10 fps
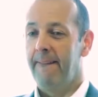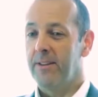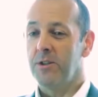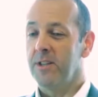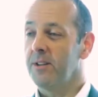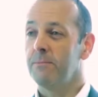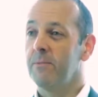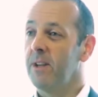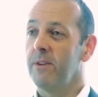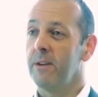she said
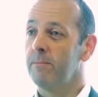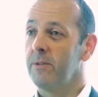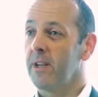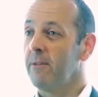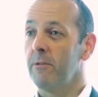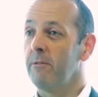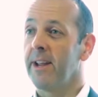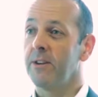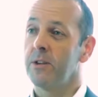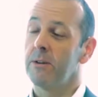if you give her a
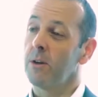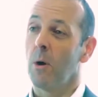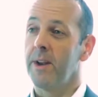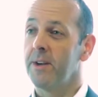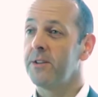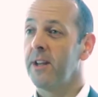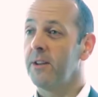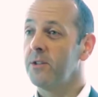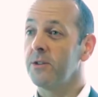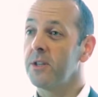ring, she can go in and see
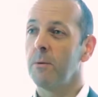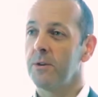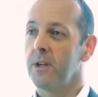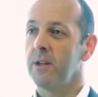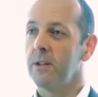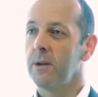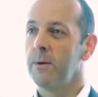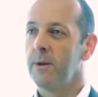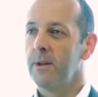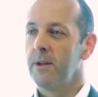her, she'll see what she can do.
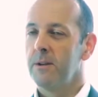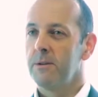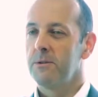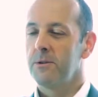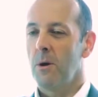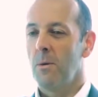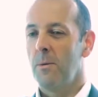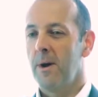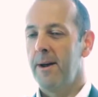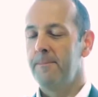
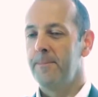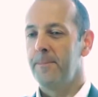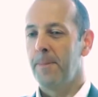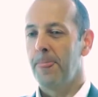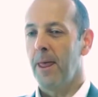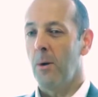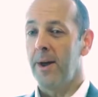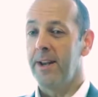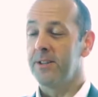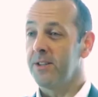So I
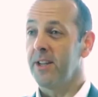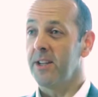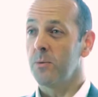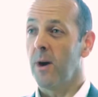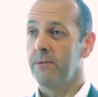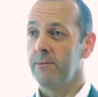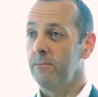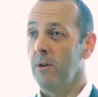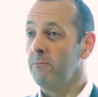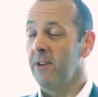went in to see his wife,
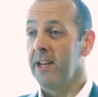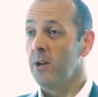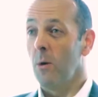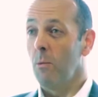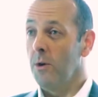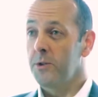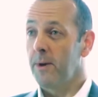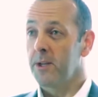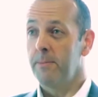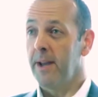not really knowing what to
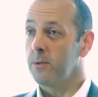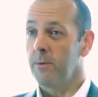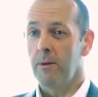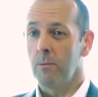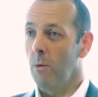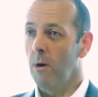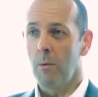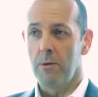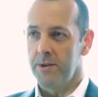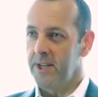expect,
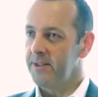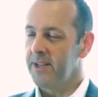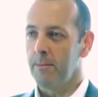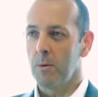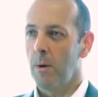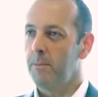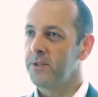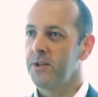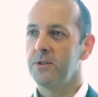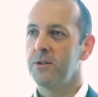didn't tell me what
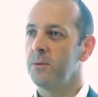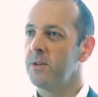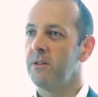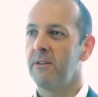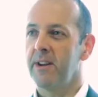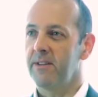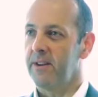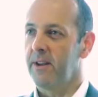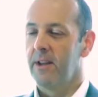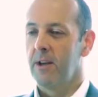position she was in or
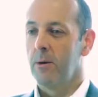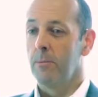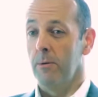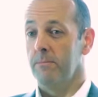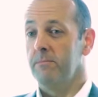anything, but